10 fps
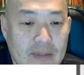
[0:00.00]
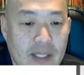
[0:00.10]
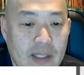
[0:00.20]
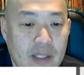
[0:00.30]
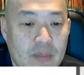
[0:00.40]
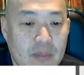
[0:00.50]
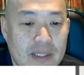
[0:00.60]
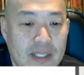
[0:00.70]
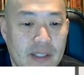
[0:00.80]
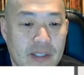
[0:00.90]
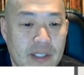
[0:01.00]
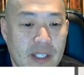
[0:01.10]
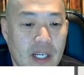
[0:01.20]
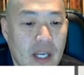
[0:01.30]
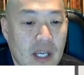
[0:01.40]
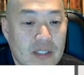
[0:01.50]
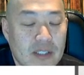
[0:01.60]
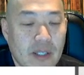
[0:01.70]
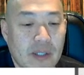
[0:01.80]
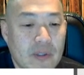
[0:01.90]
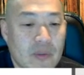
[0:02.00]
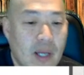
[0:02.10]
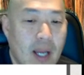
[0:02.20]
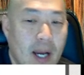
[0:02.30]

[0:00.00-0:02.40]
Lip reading: right here, percent earned. So,